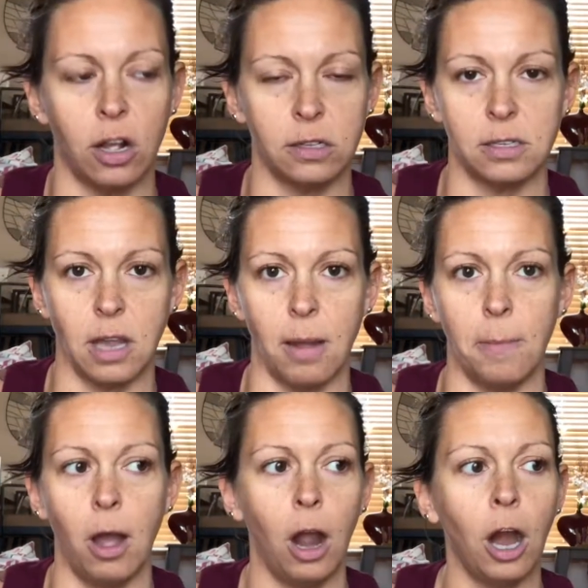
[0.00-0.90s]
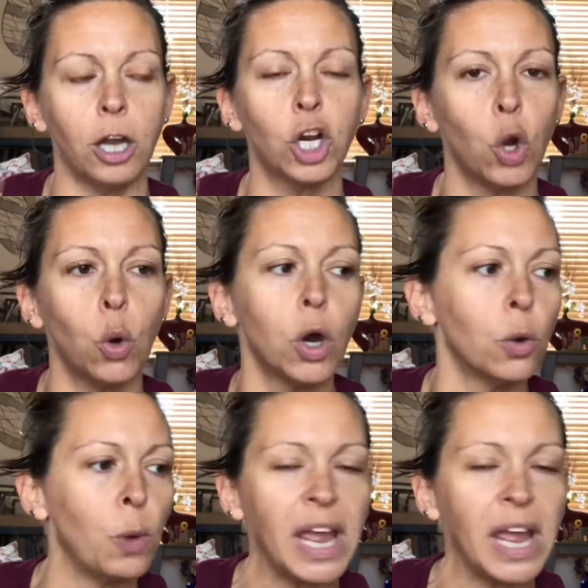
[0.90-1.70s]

on some hardcore